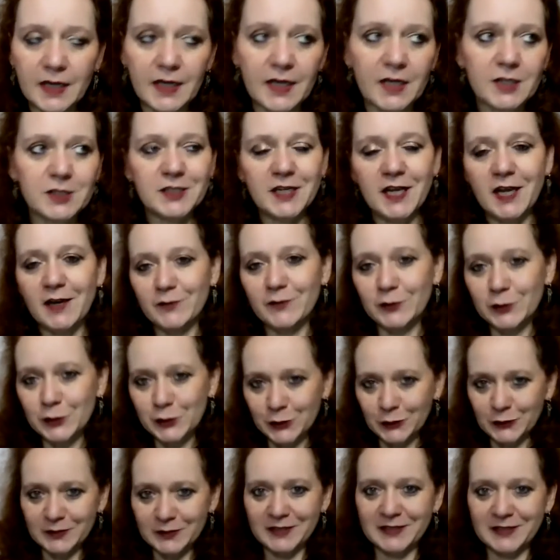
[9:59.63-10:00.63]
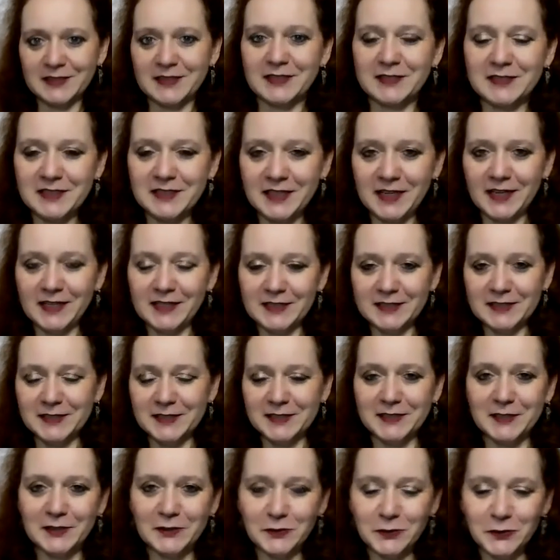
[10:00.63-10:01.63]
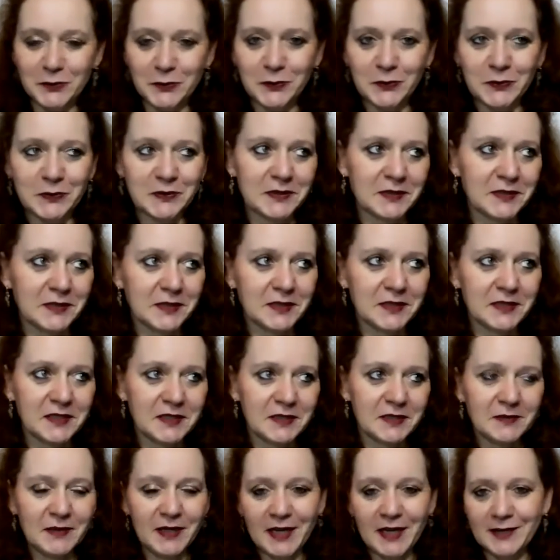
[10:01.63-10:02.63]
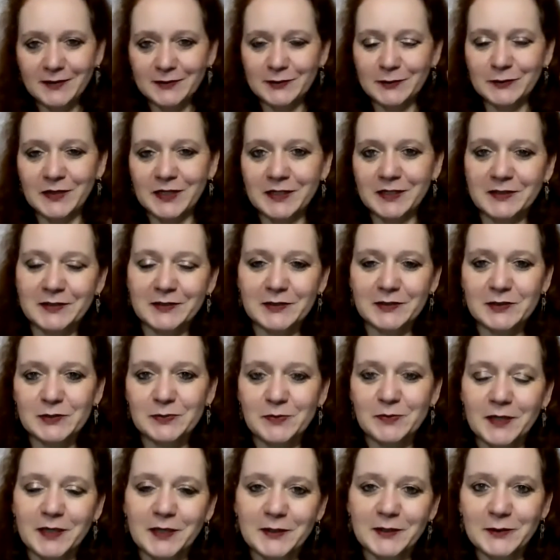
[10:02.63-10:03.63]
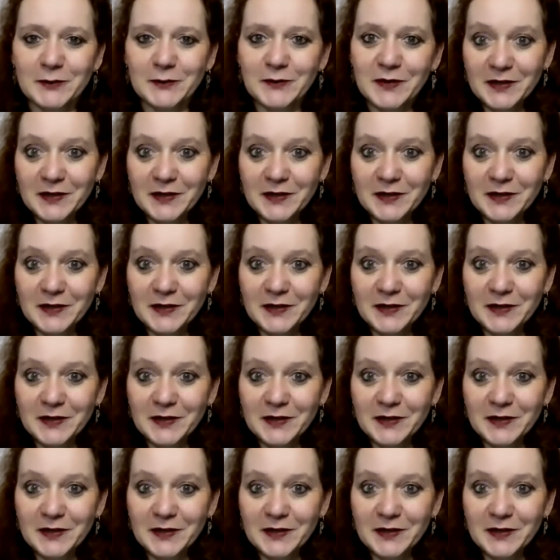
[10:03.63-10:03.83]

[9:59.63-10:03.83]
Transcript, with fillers: I actually have a shirt that says kindness is the new cool. I have to wait until spring